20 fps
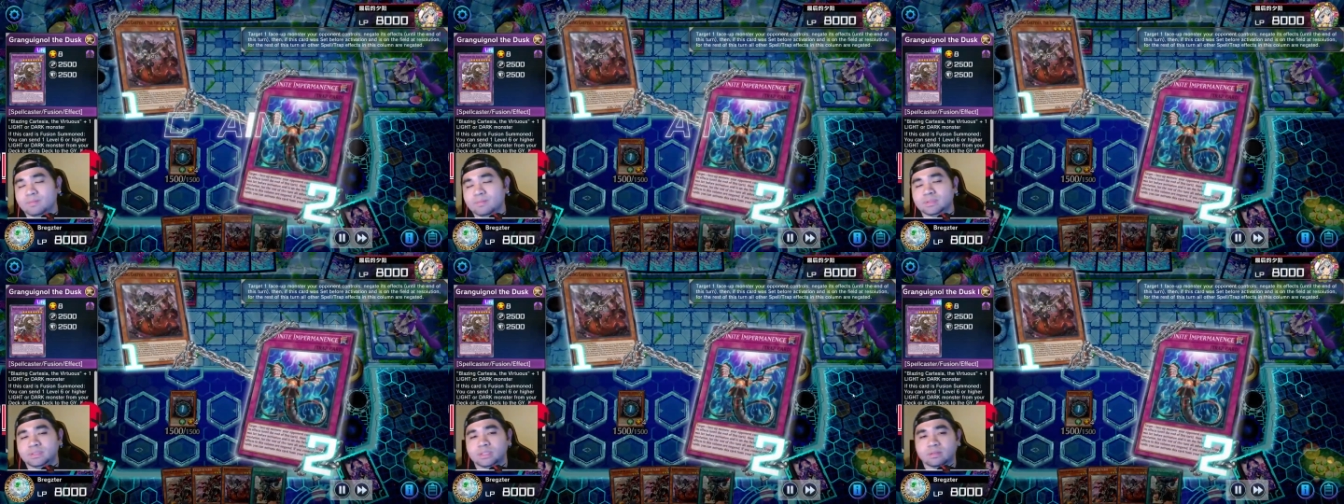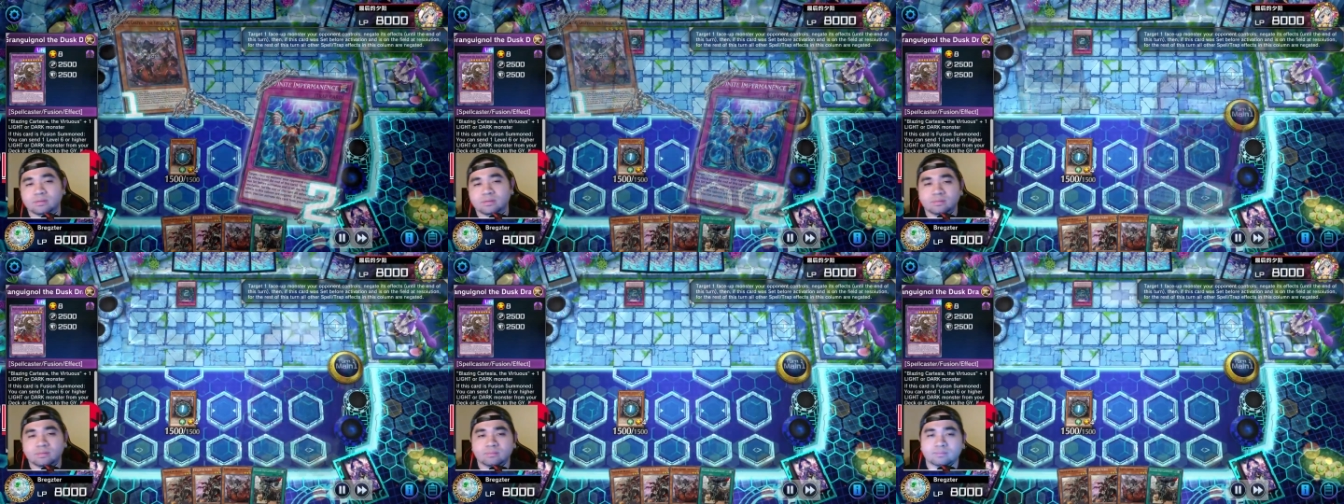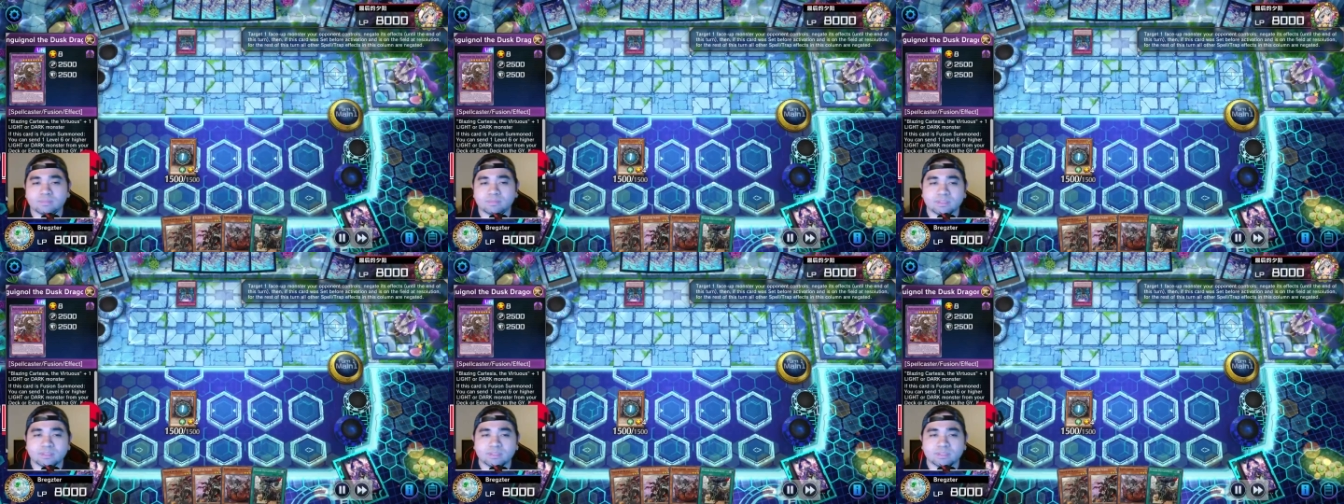So
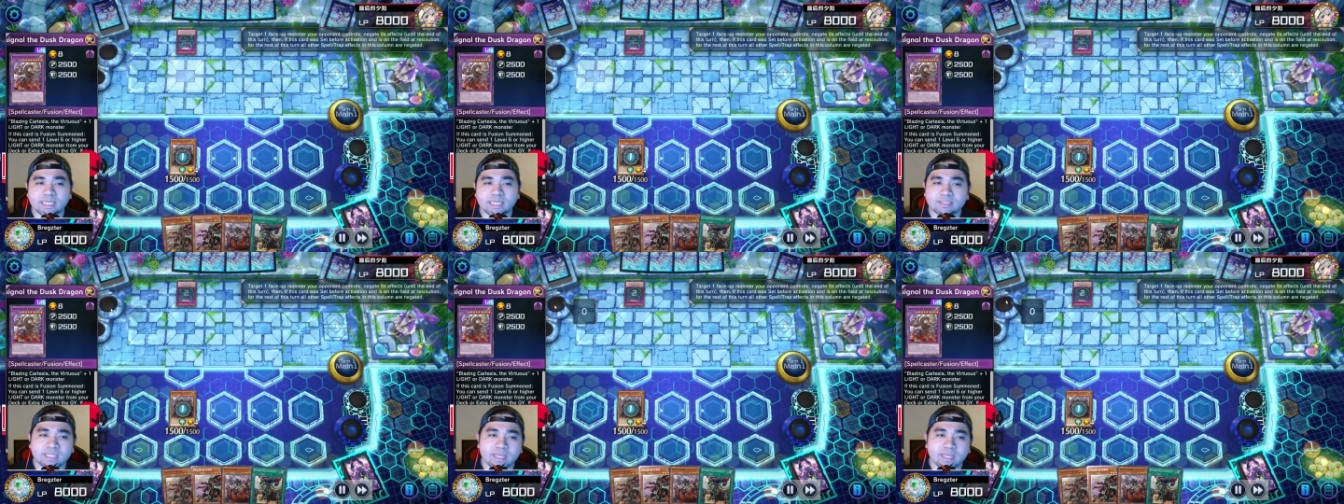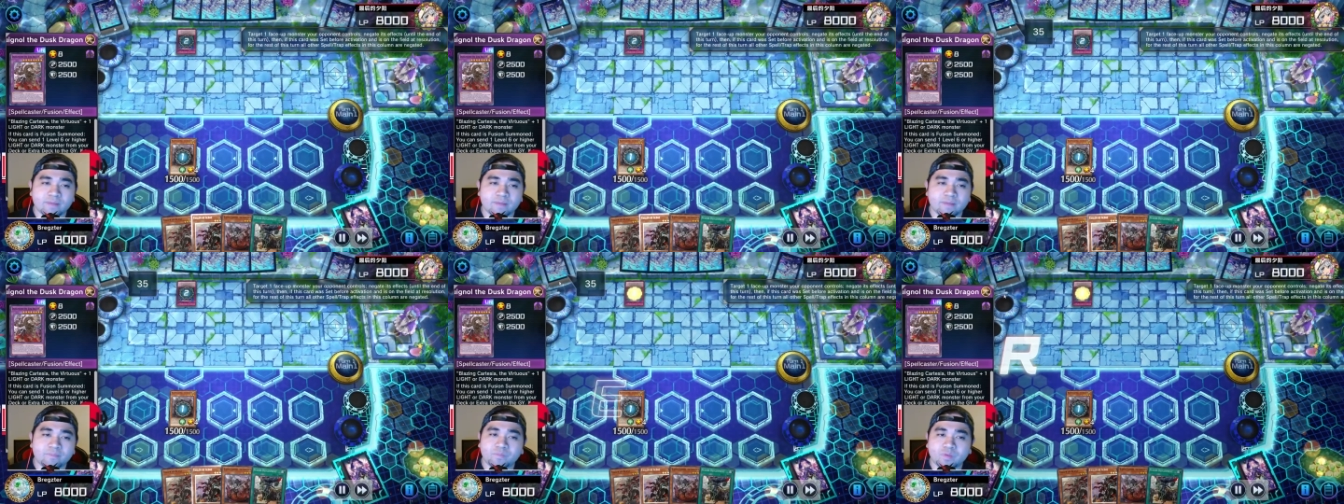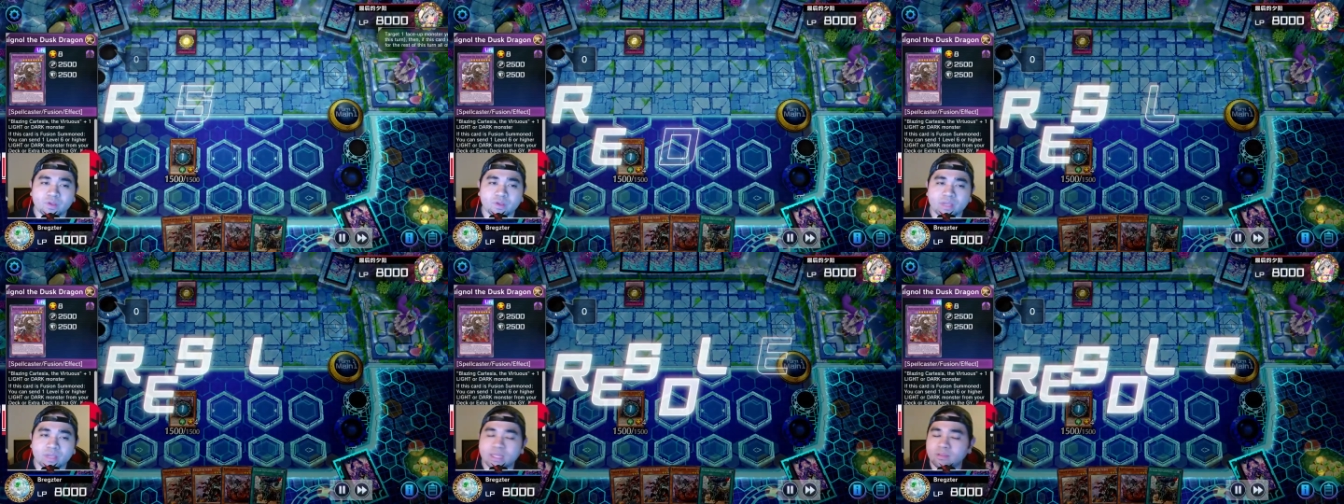sad to say,
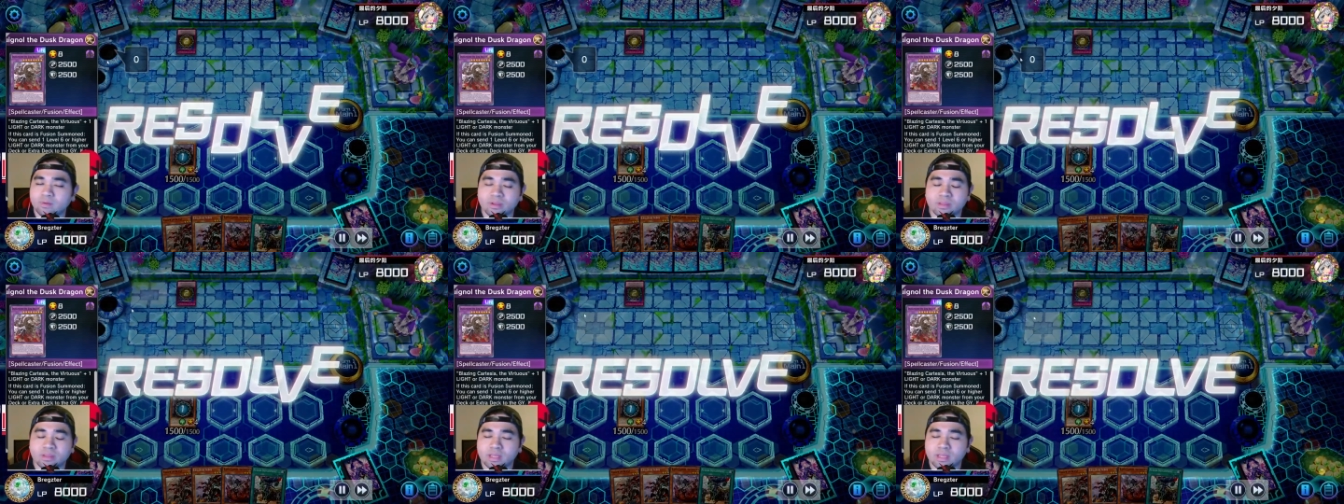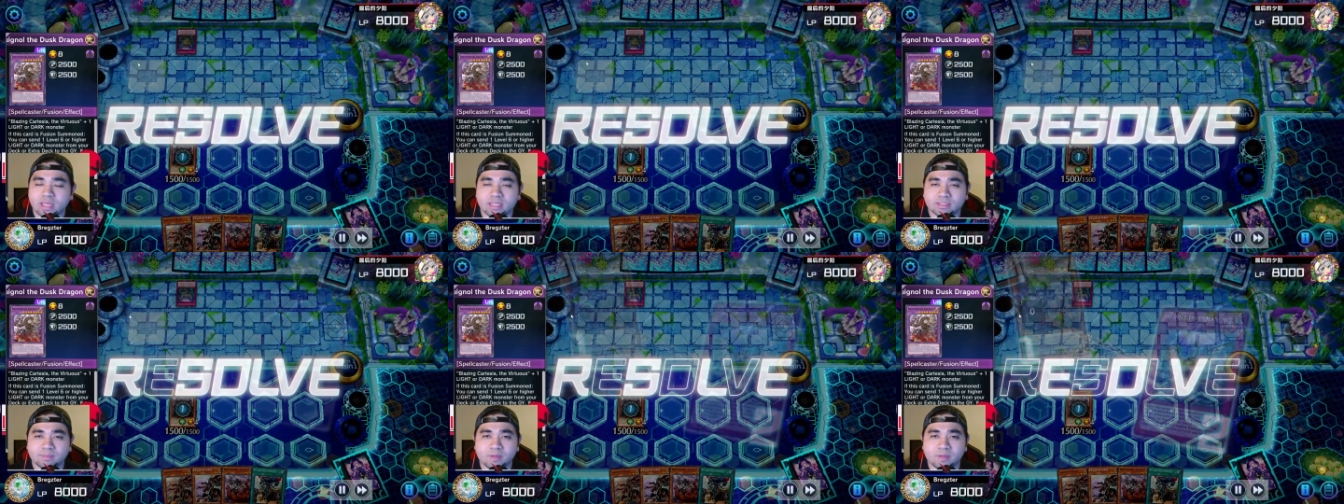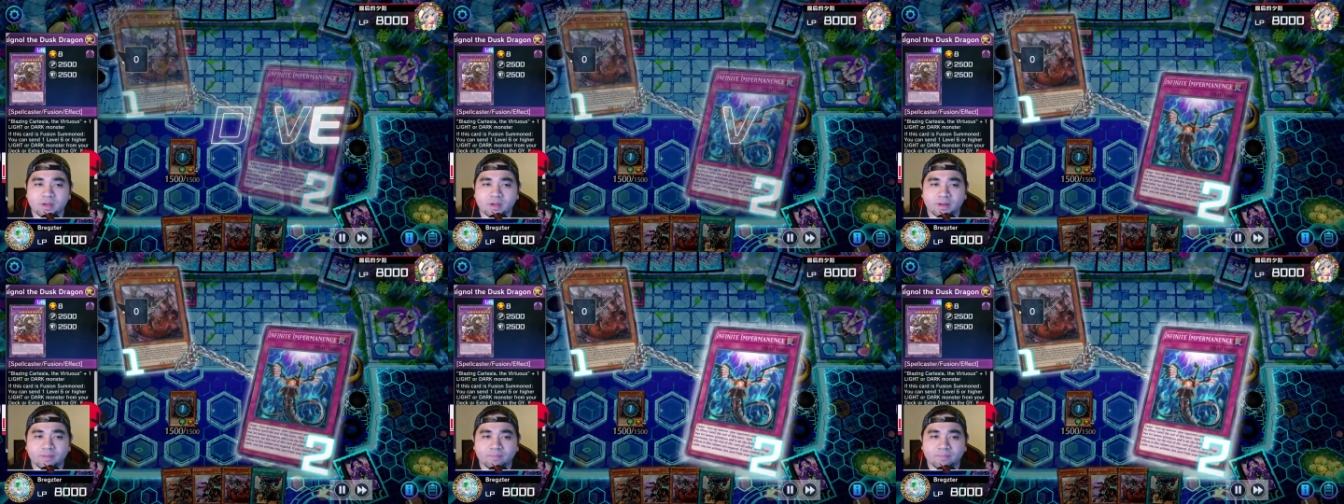can't do anything else about it.